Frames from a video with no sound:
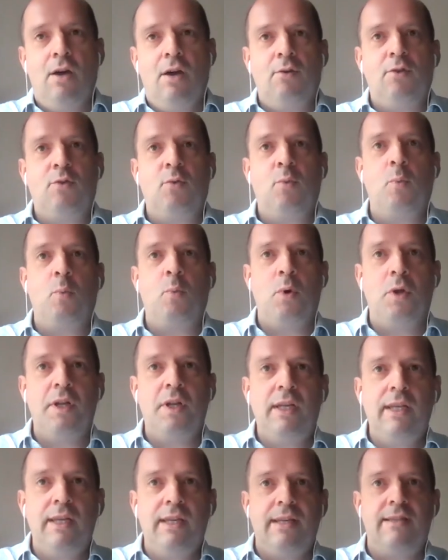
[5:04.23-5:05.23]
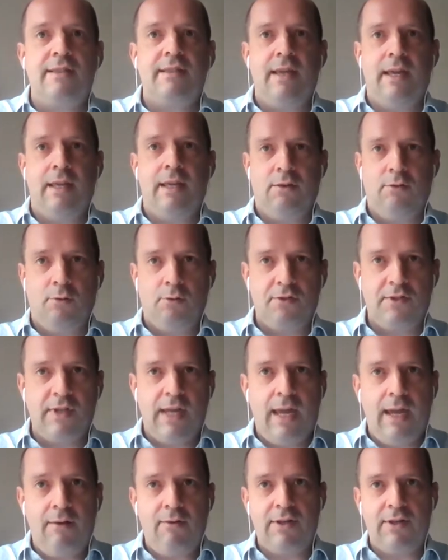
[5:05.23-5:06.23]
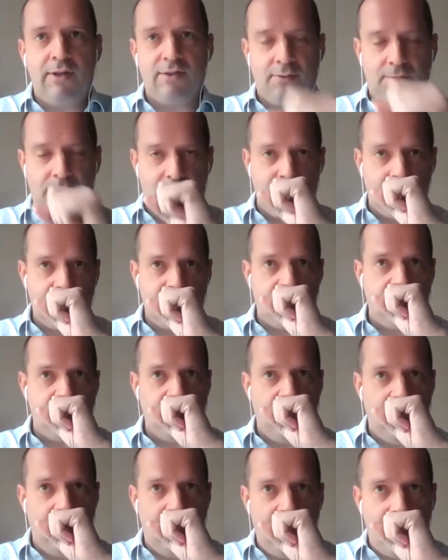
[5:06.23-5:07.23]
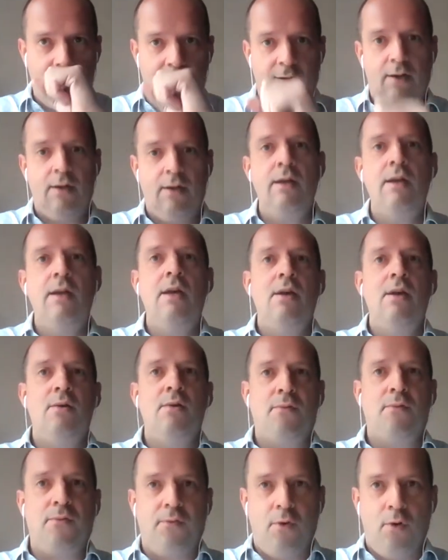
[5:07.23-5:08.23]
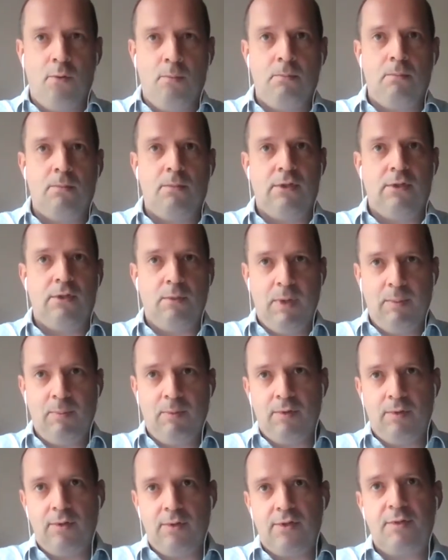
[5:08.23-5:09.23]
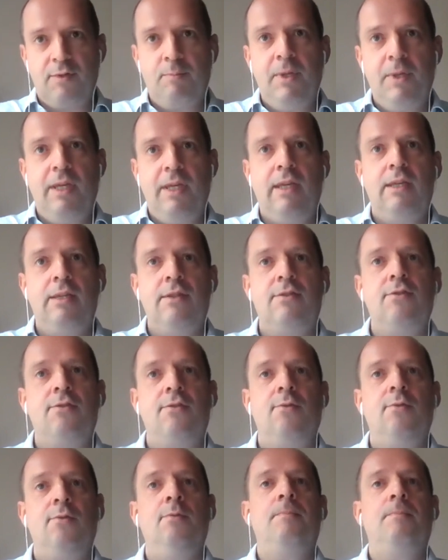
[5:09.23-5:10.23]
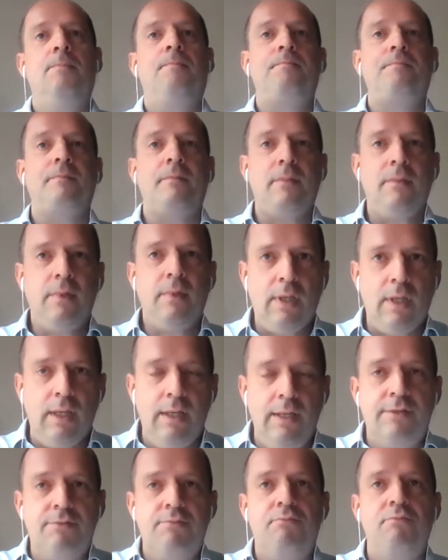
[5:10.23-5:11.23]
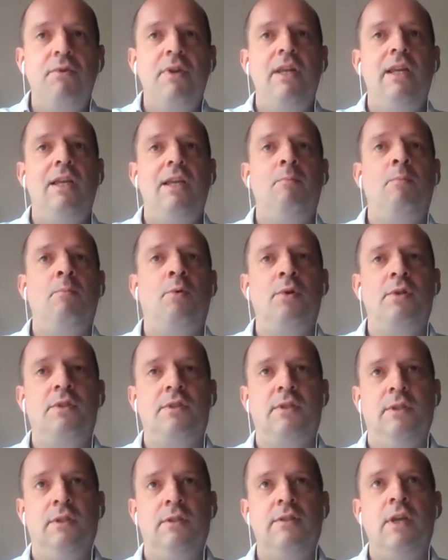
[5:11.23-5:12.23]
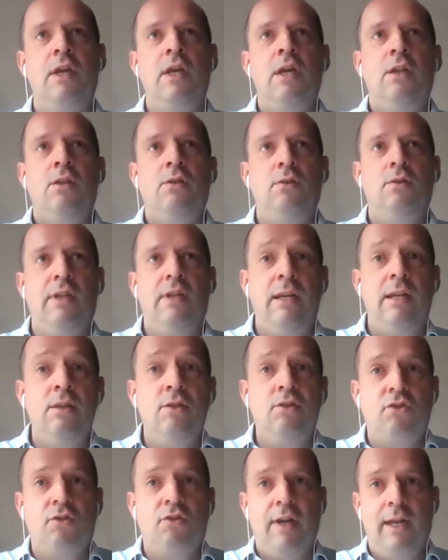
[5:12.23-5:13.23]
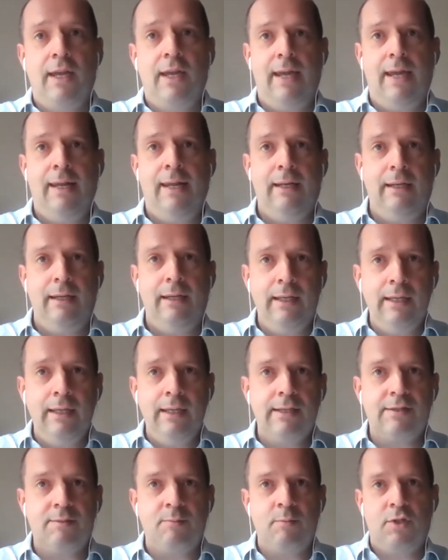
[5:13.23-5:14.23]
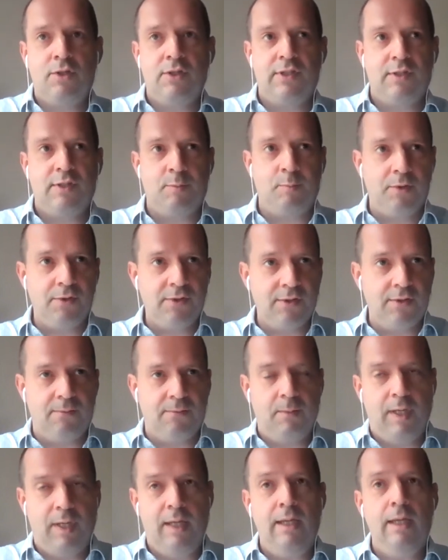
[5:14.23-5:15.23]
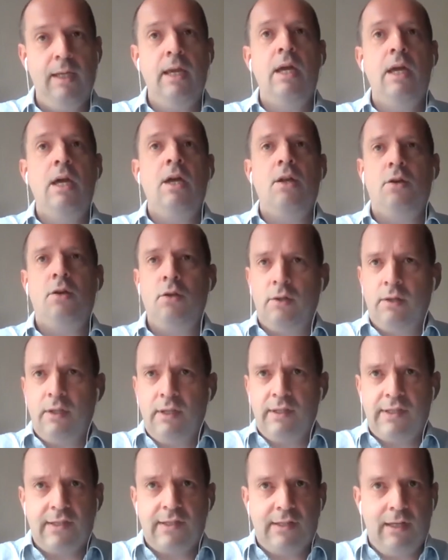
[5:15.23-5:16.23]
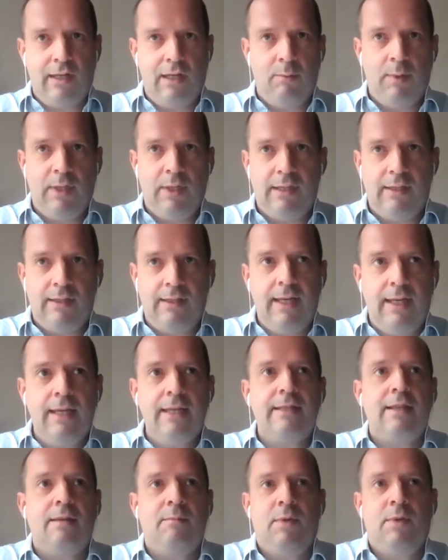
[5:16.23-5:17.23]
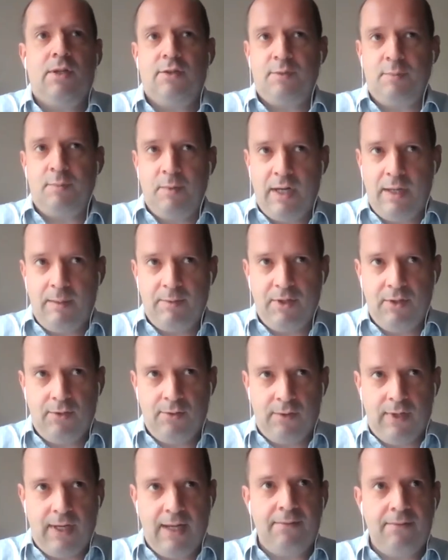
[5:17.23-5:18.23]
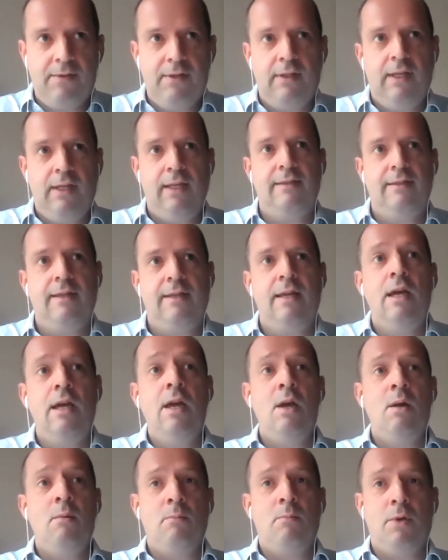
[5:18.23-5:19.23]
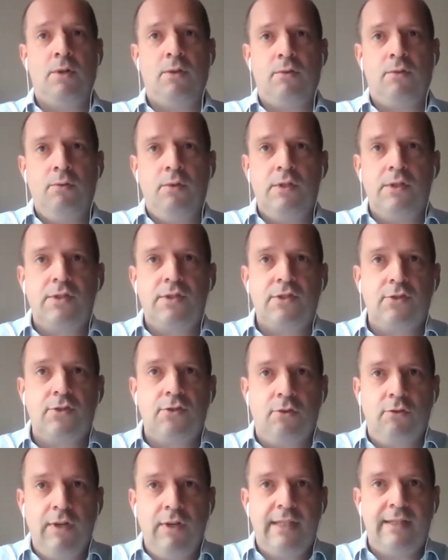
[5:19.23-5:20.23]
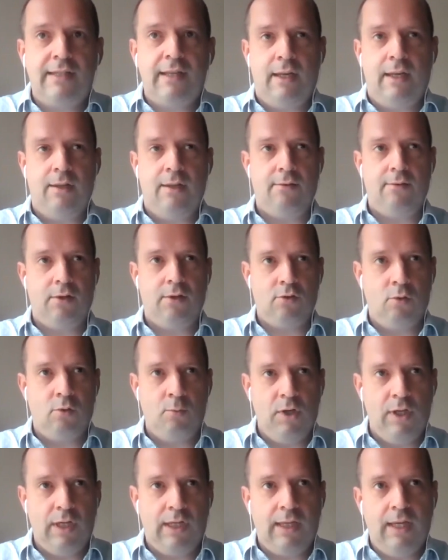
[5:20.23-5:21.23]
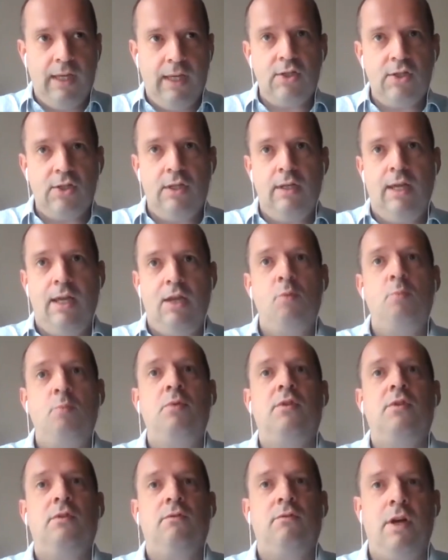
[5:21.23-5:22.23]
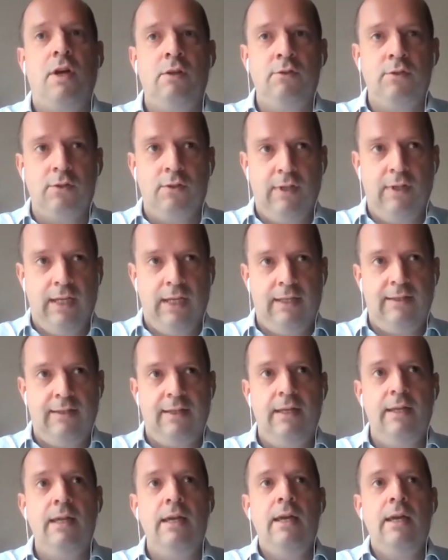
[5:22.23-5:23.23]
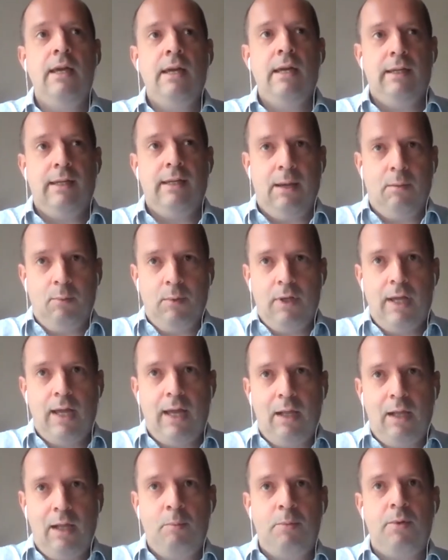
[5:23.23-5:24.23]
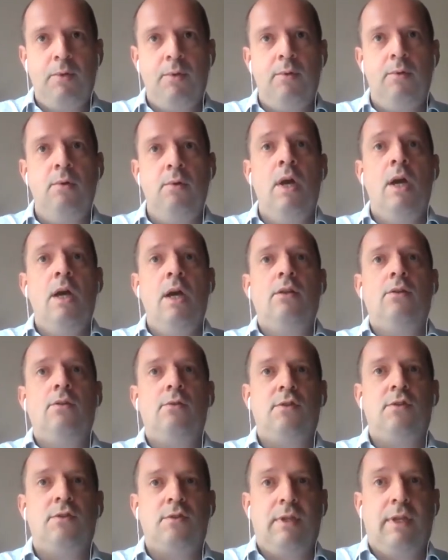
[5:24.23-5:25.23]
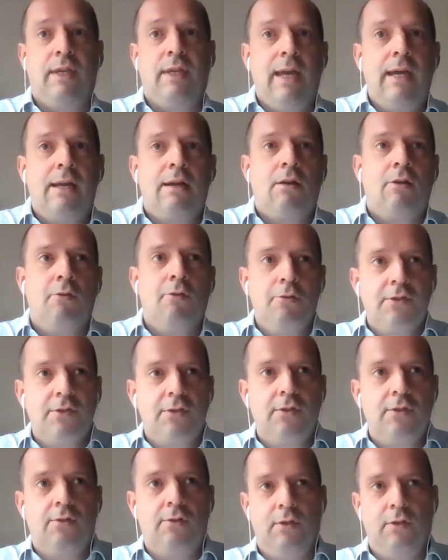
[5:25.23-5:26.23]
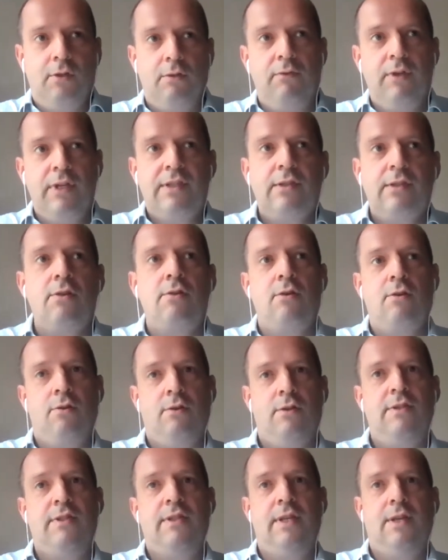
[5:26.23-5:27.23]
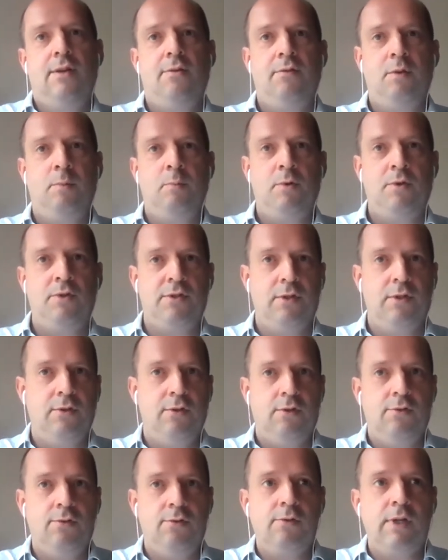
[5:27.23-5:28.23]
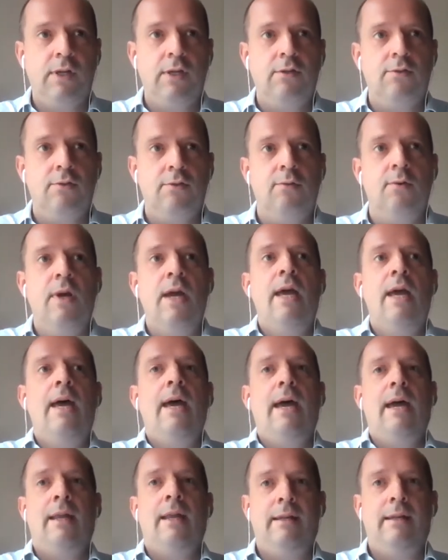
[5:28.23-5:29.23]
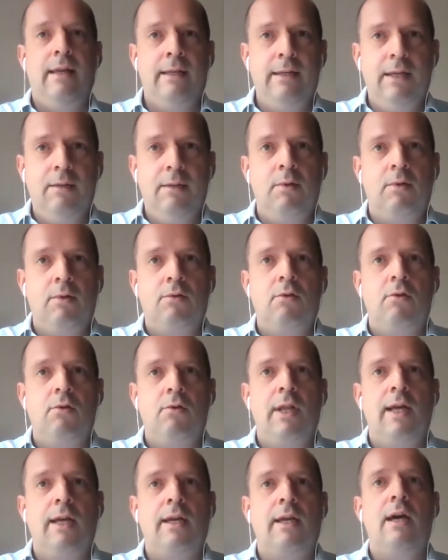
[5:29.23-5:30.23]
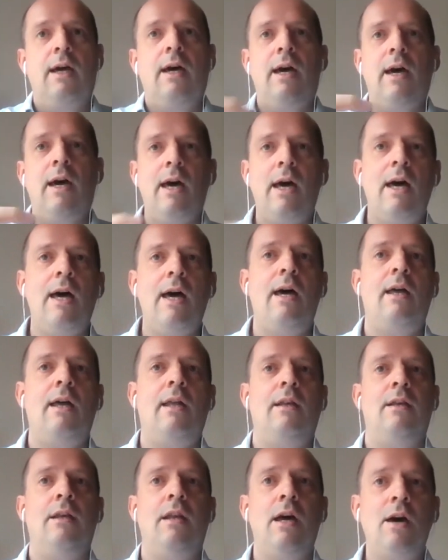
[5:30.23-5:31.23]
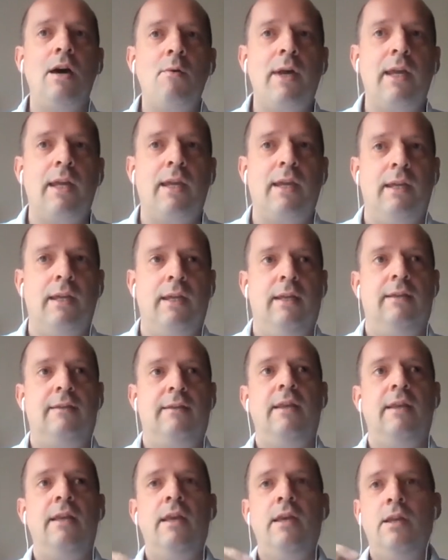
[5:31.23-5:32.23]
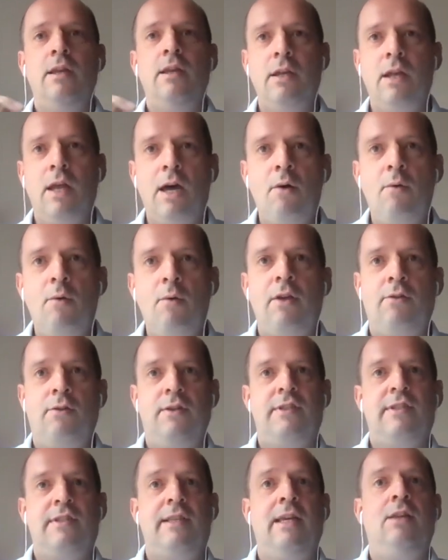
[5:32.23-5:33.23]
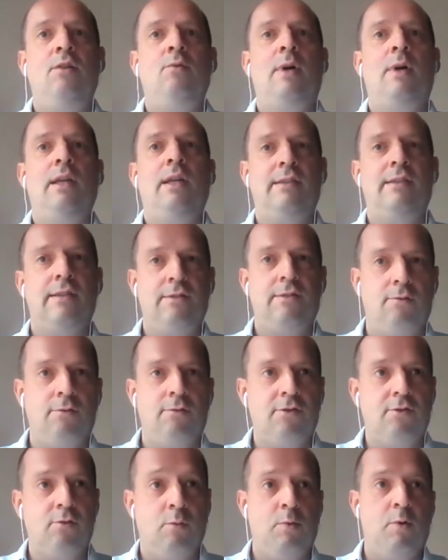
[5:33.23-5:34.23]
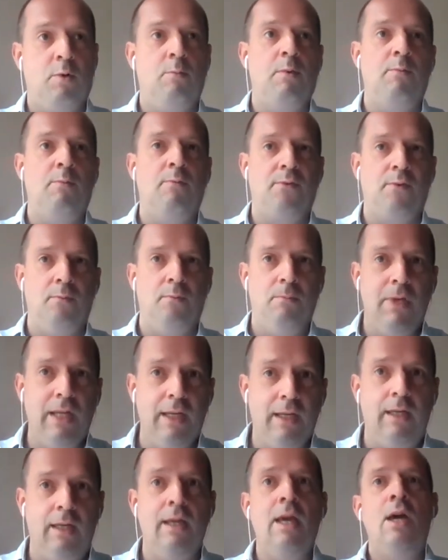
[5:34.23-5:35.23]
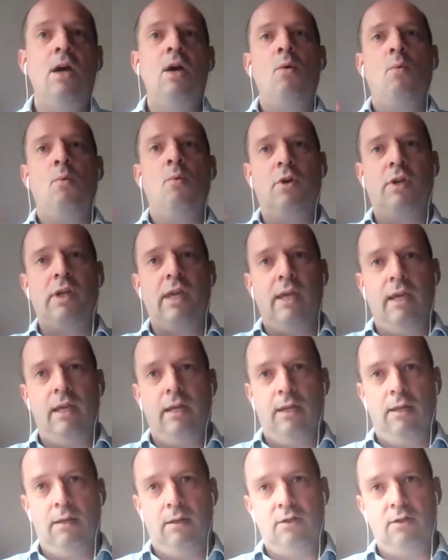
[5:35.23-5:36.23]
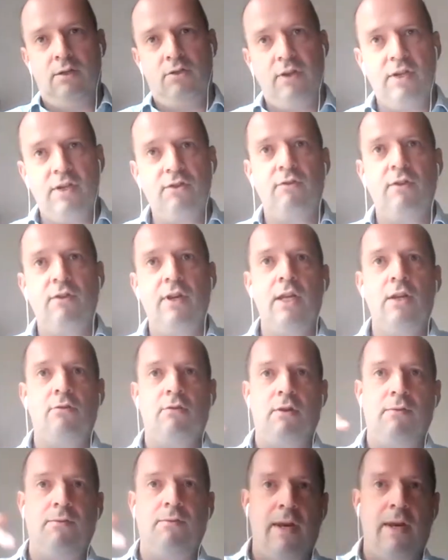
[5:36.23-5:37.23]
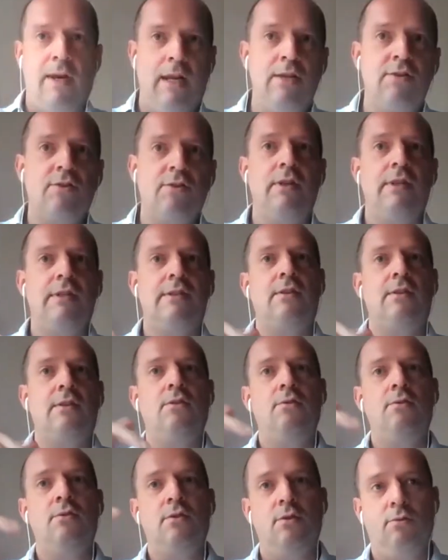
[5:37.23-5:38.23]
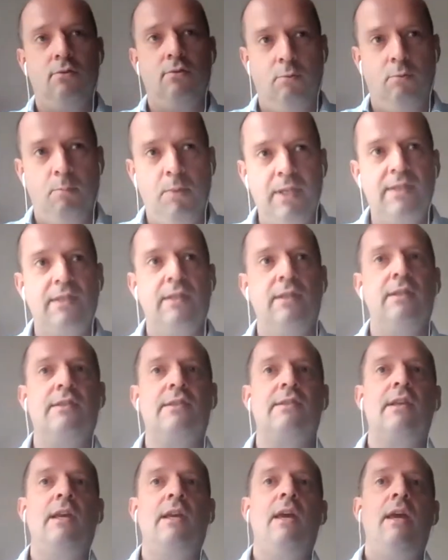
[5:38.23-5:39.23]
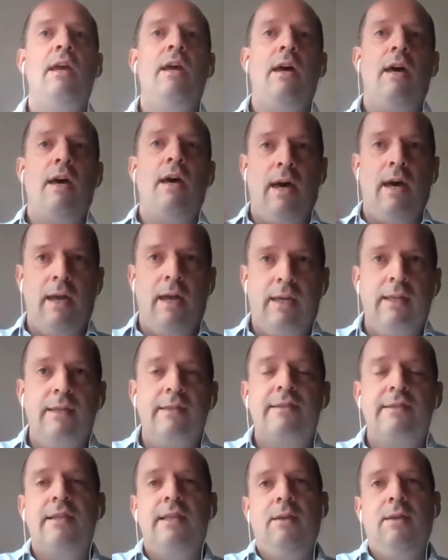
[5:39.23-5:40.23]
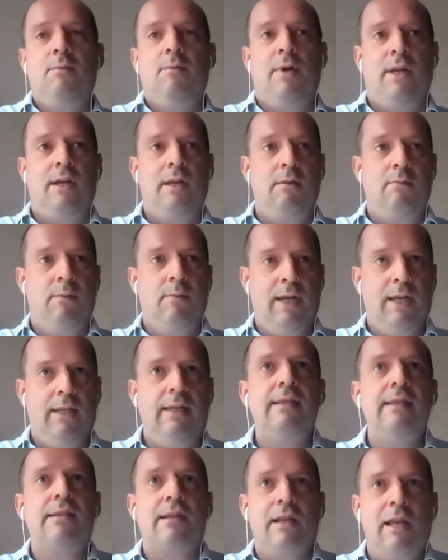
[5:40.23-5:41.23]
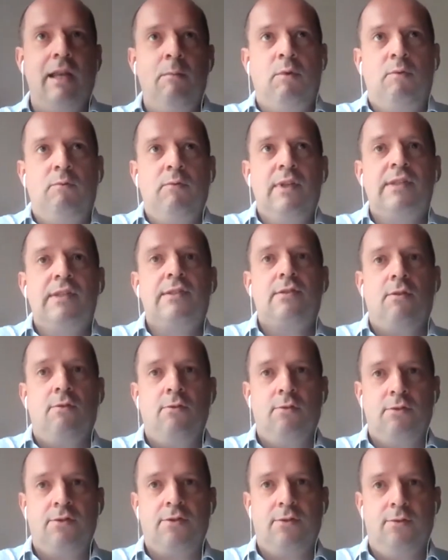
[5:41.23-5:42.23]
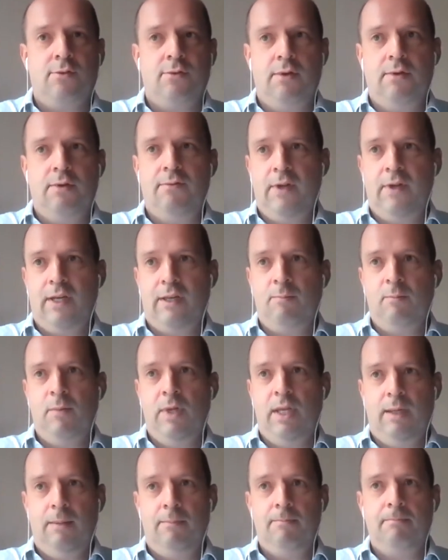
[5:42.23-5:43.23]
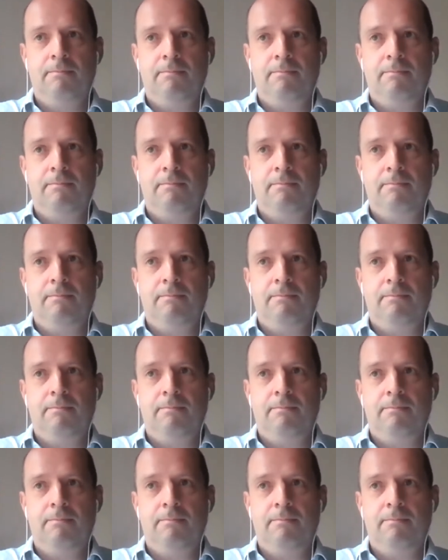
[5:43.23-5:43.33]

out what it is that those areas of concern are from the people you're speaking to is really important, to then try and link as much as possibly, not necessarily with the data, because perhaps you don't have the data, but through the storytelling, through the communication that you put around your data, that will help you to get closer to the risk currency of the person you're talking to. And then they will go like, ah, now I get it. Now I understand why this is also a problem for me, working in a treasury or a financial institution or a business. I can see why these climate risks also affect me.